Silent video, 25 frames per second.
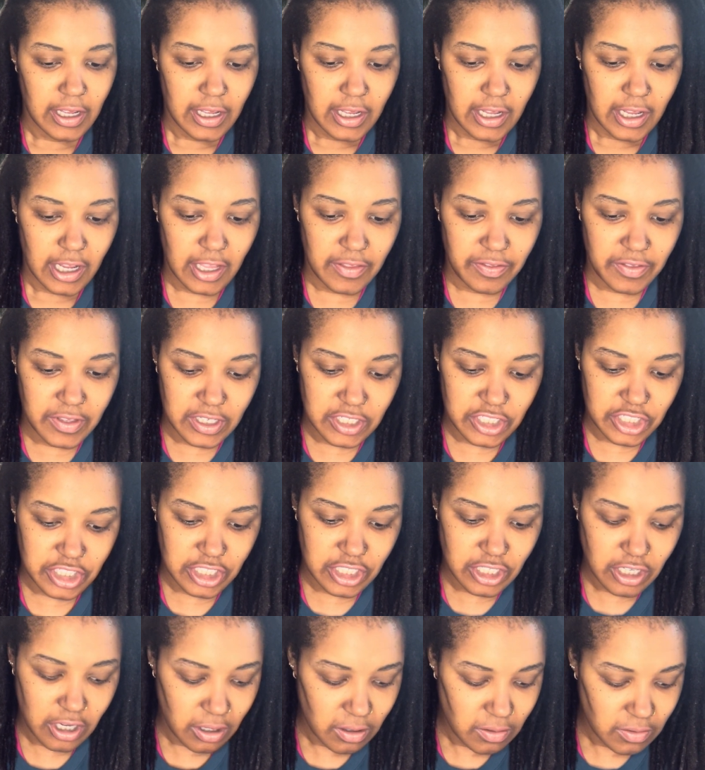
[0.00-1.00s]
And then she
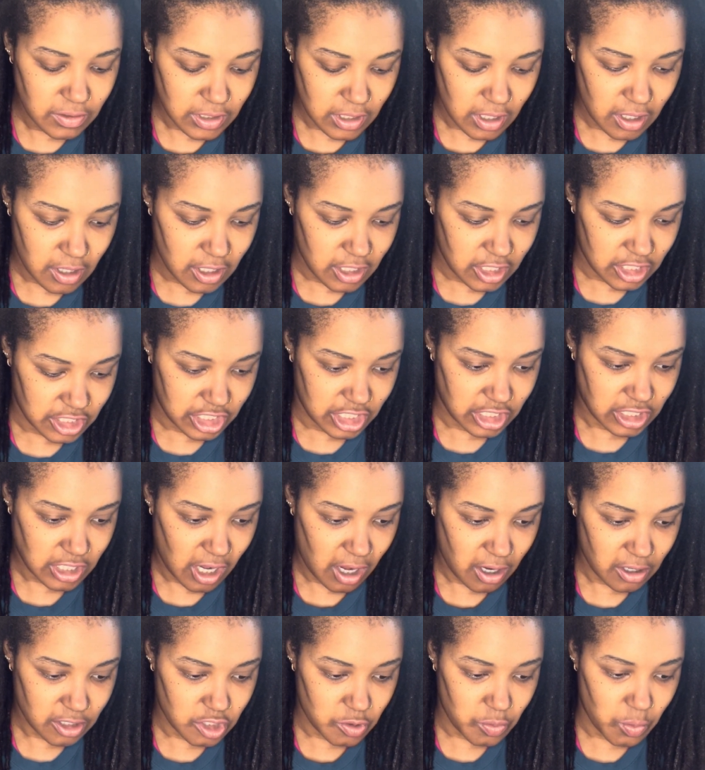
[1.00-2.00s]
goes on, she
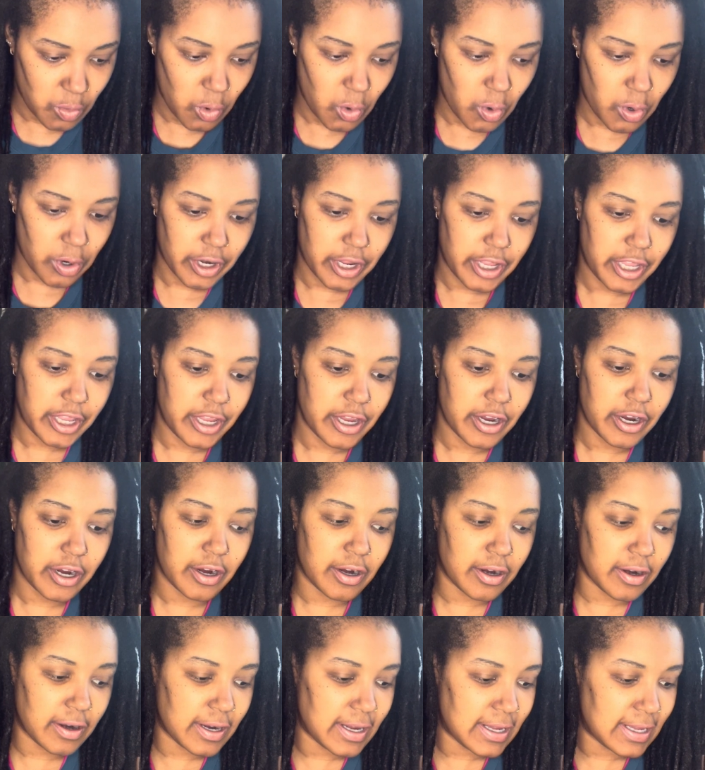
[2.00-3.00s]
talks more
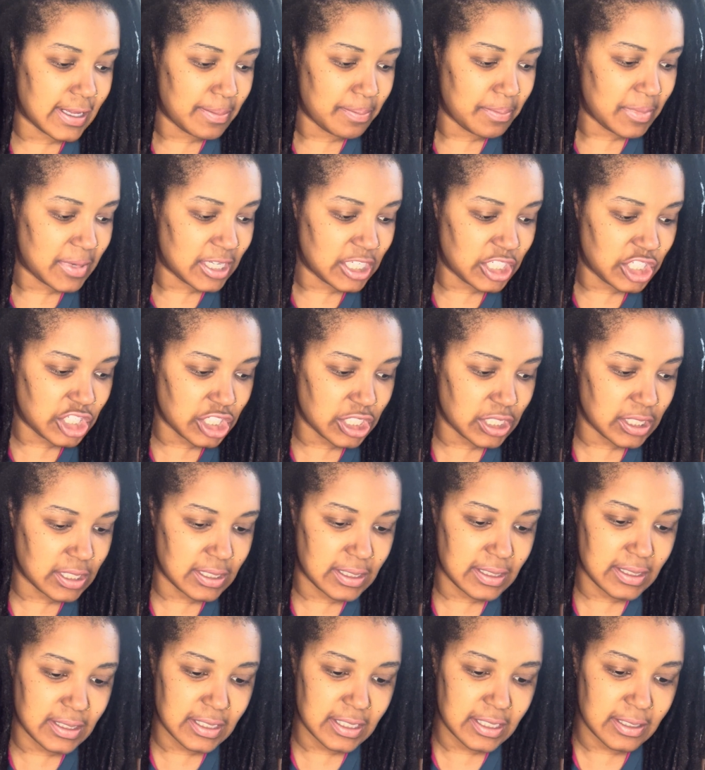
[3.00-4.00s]
here and
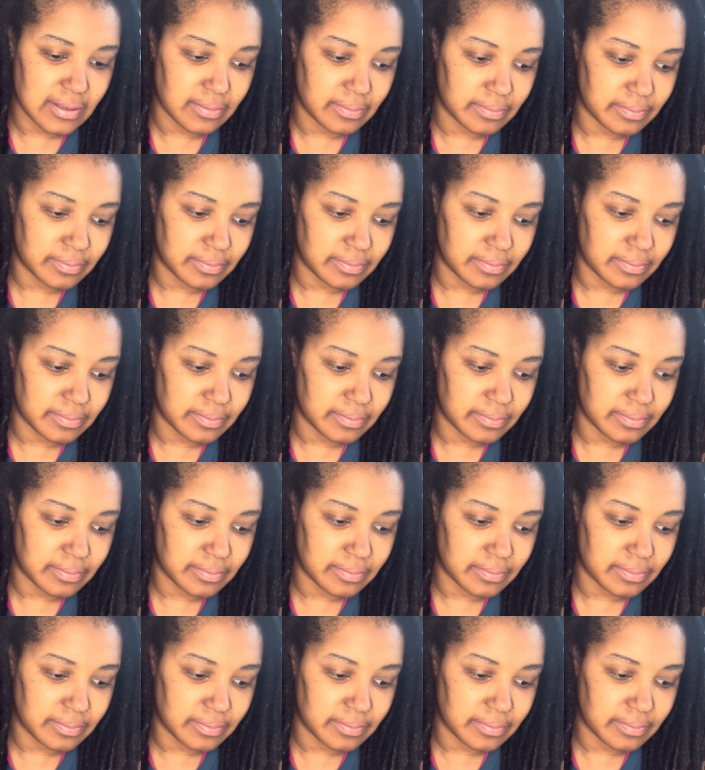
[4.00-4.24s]
mentions,